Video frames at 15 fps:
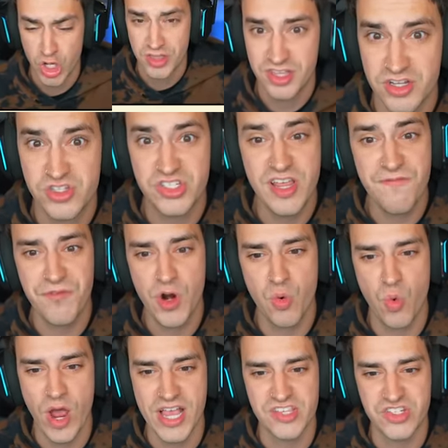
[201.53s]
There's different
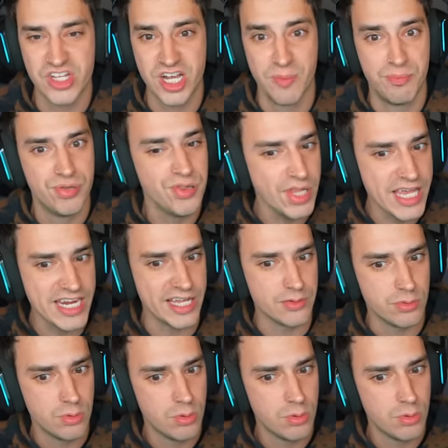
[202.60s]
ways to complete it.